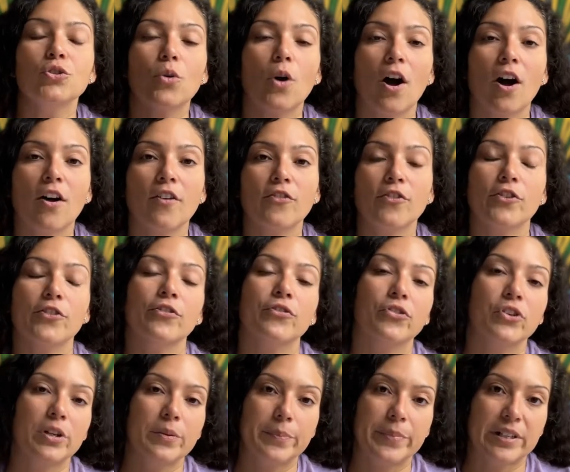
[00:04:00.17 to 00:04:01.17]
offer
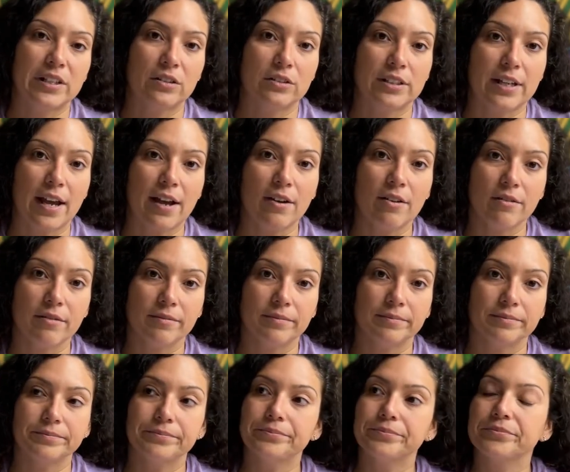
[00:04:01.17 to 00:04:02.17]
free build out?
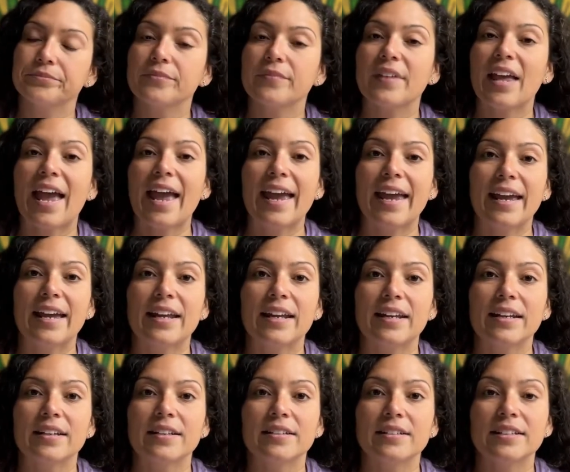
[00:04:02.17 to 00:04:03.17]

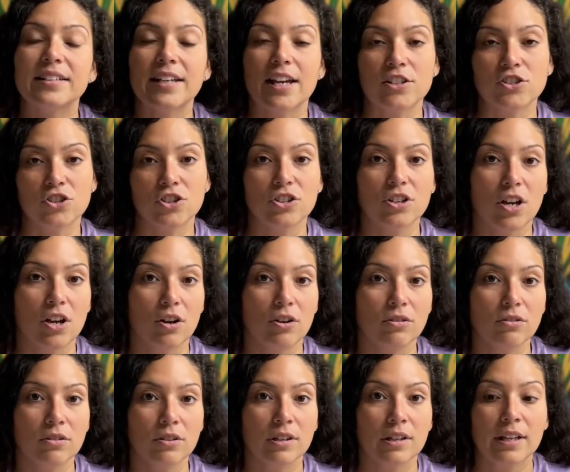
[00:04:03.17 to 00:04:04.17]
And yes or
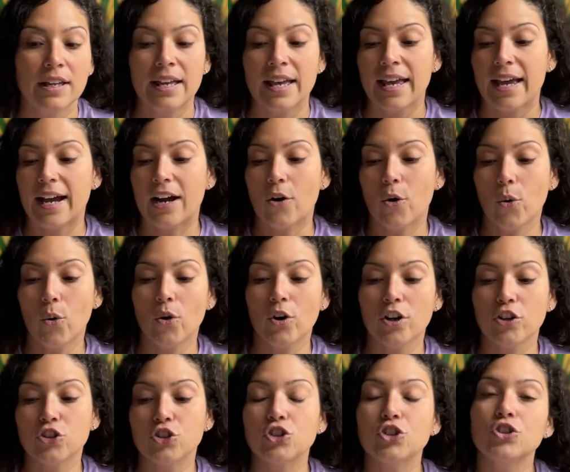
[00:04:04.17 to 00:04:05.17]
no?
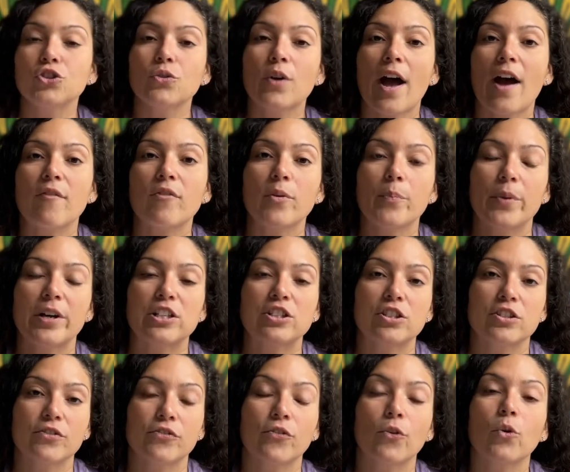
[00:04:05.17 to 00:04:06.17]
Or do you have a
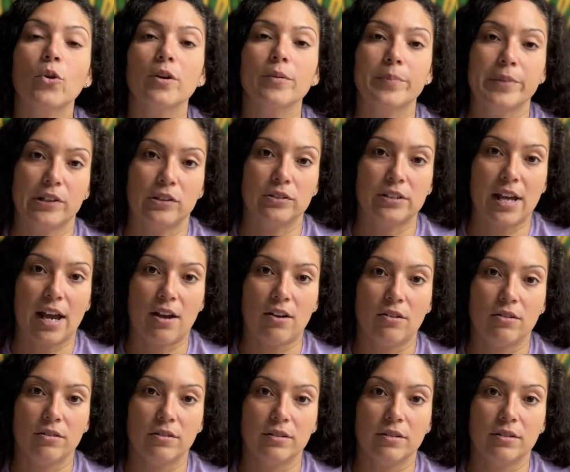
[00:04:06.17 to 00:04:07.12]
budget for a build out?